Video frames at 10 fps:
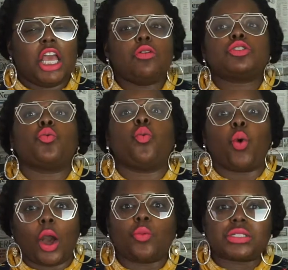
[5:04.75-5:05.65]
It was
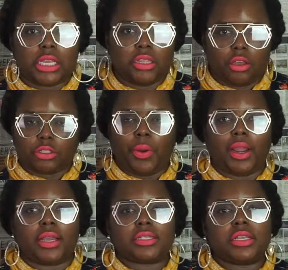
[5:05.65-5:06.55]
what was in those
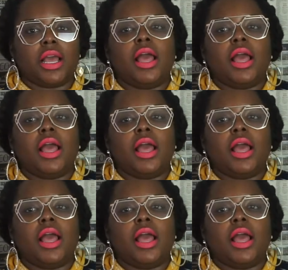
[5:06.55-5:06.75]
products.